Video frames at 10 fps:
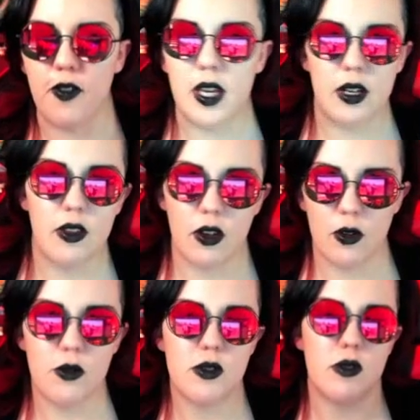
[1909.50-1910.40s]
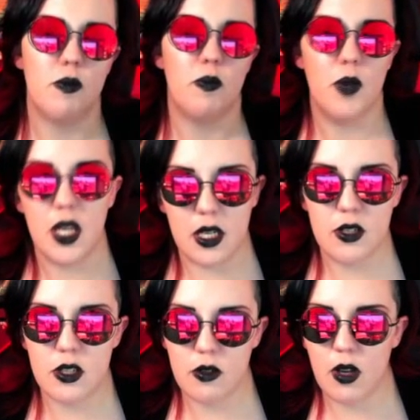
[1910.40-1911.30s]
feed those
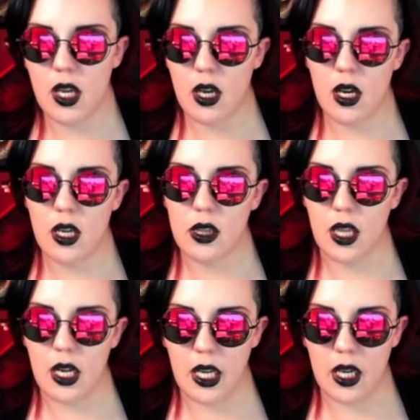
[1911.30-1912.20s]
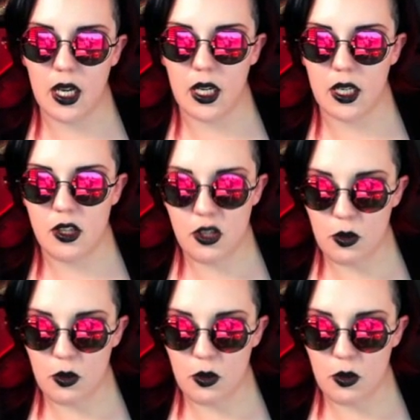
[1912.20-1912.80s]
into AI and let AI